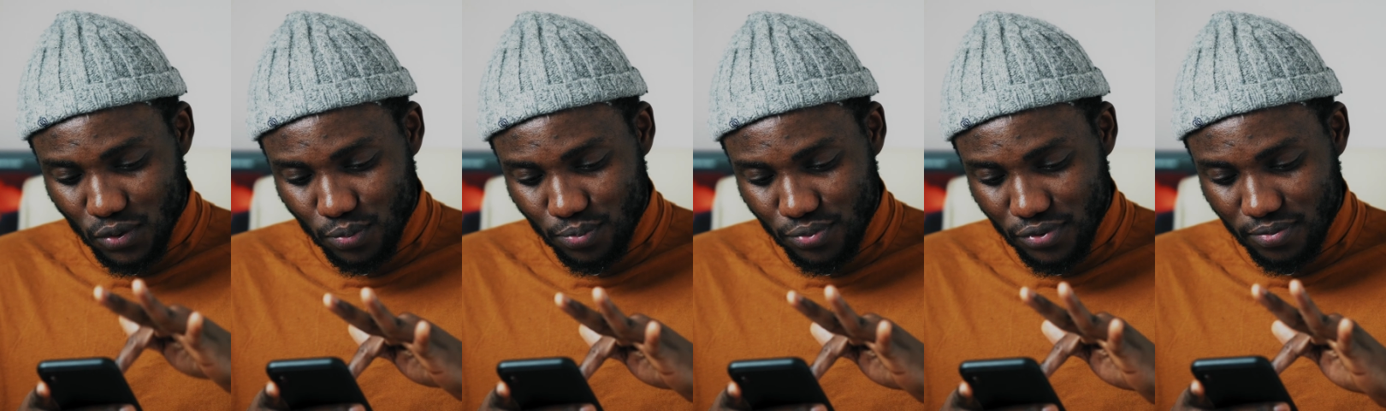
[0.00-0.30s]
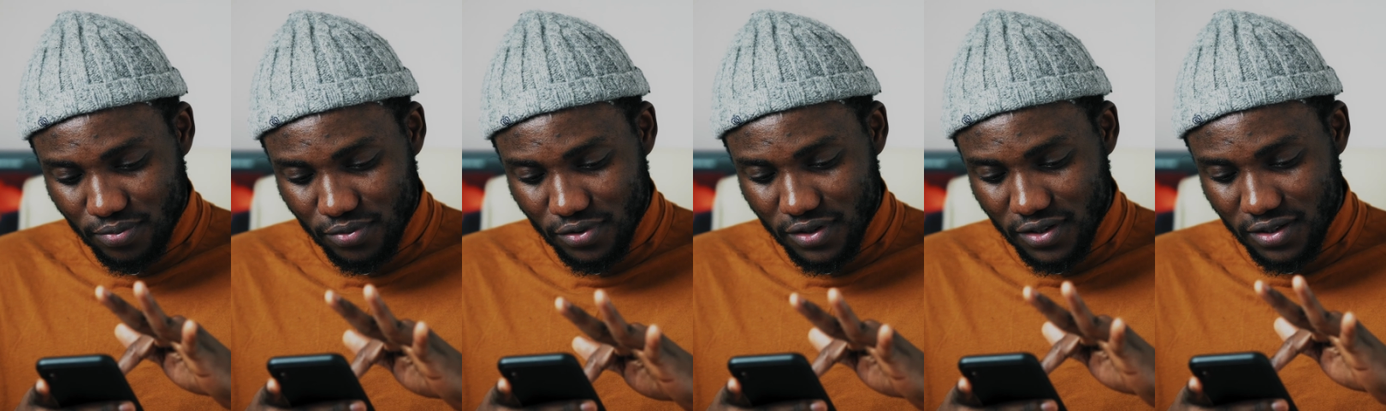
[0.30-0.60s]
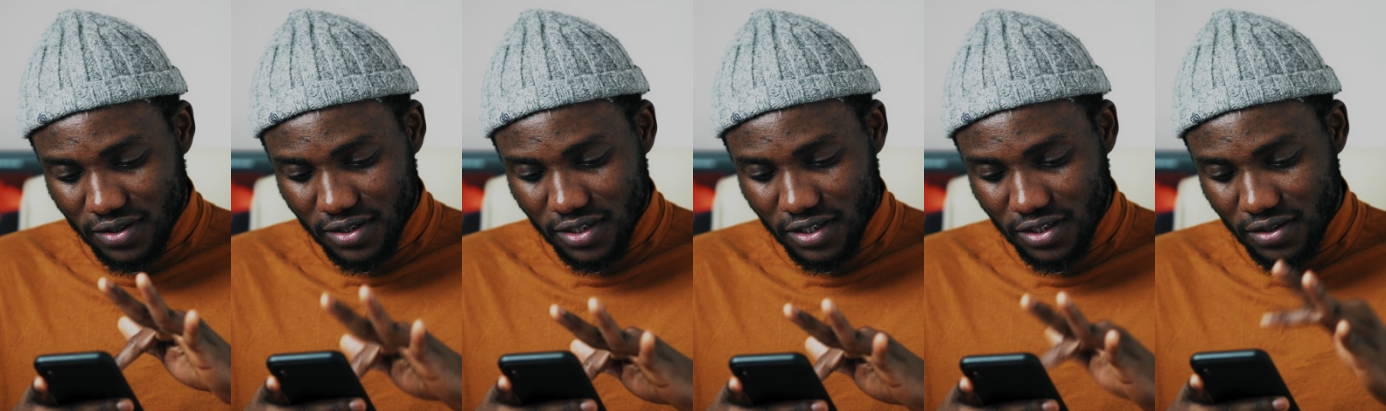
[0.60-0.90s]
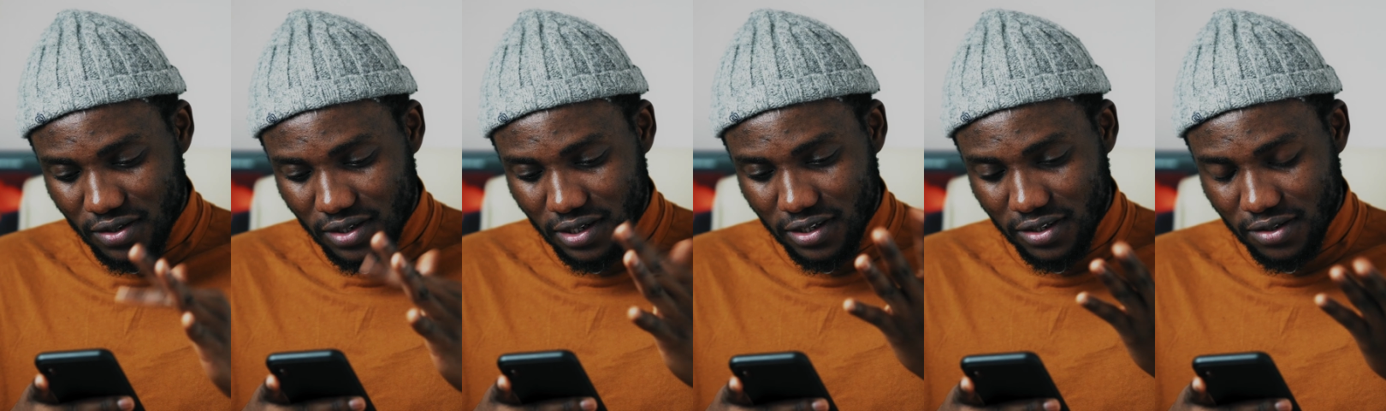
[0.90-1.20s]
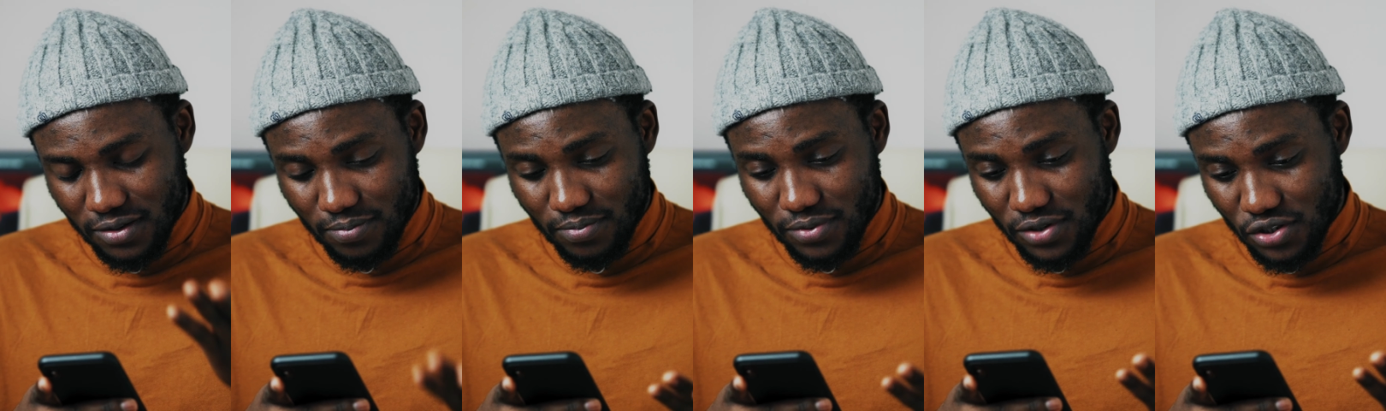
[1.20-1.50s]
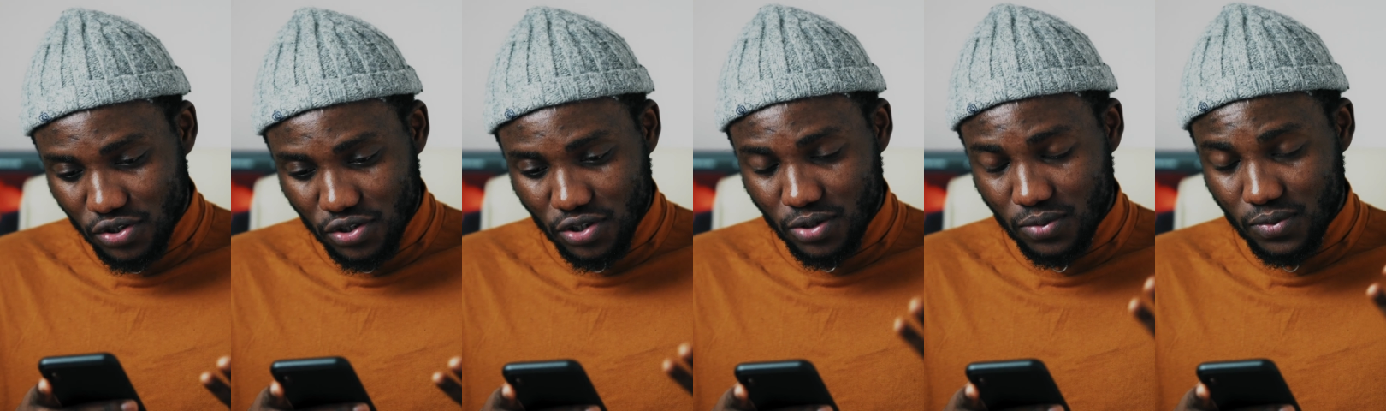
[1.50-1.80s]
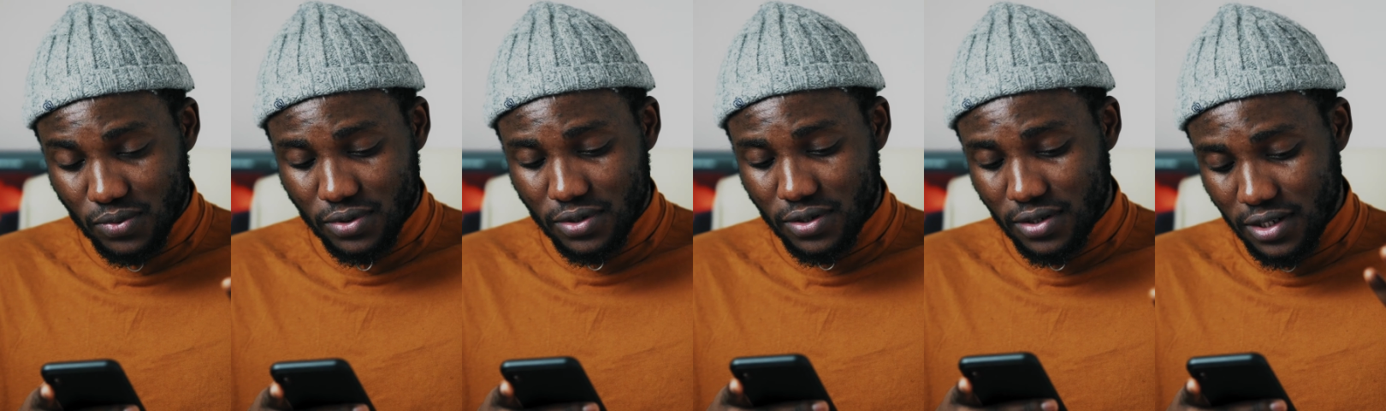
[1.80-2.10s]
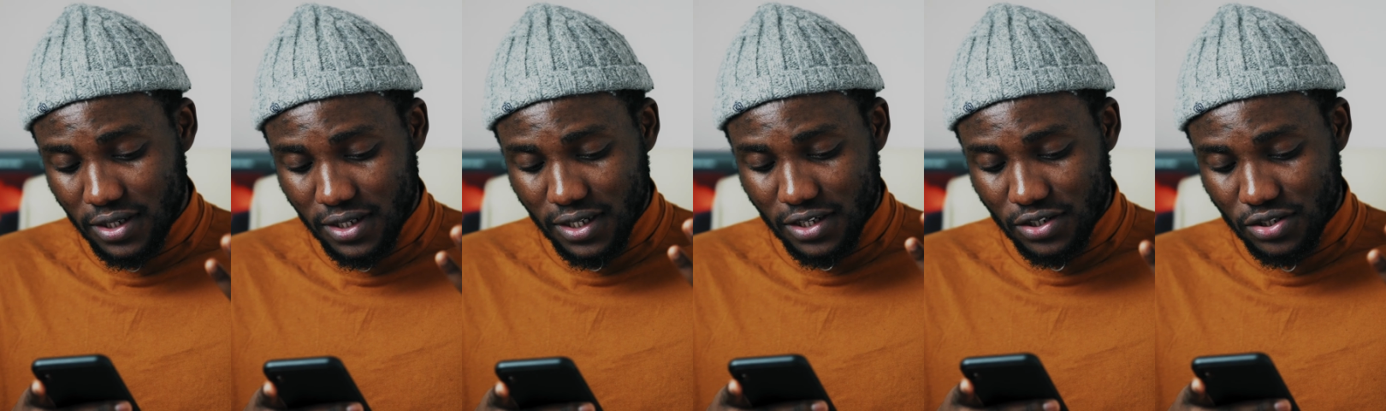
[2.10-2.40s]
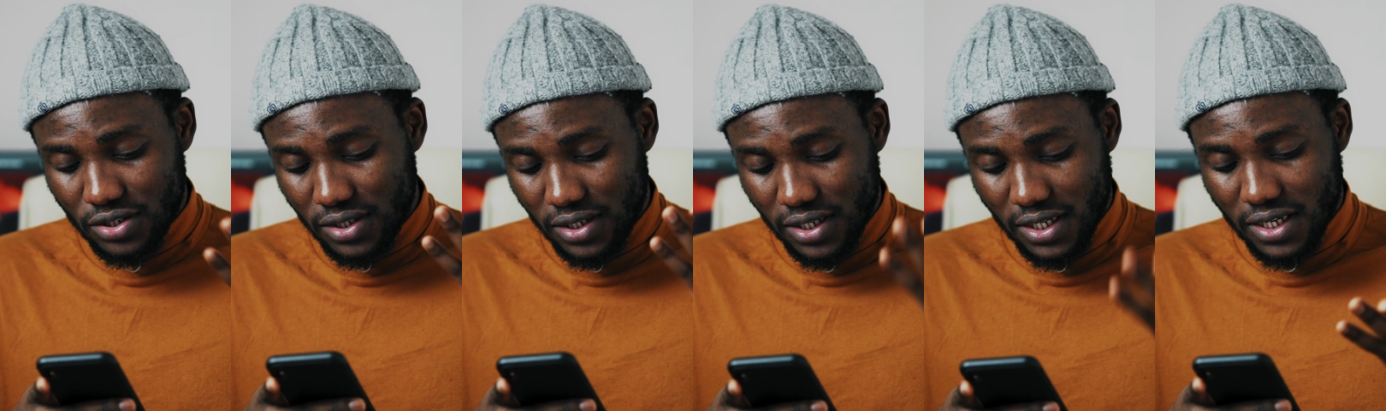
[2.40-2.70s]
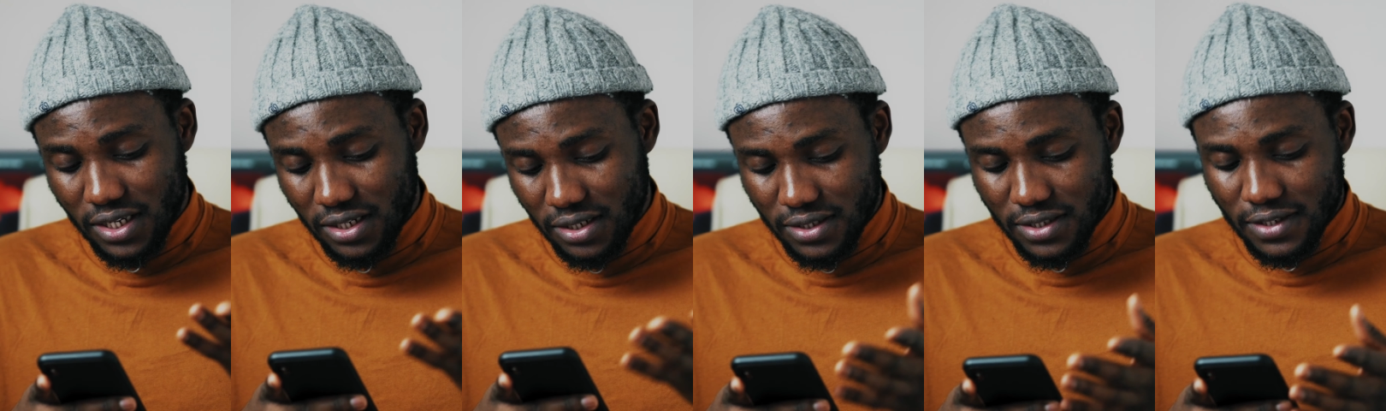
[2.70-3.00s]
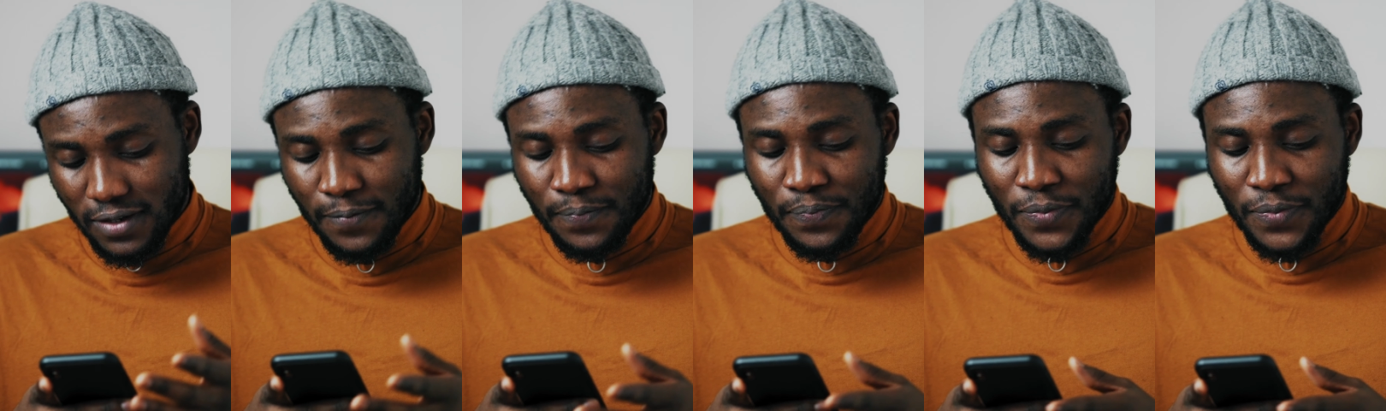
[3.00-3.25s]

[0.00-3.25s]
open button and you click the picture you want to like actually edit.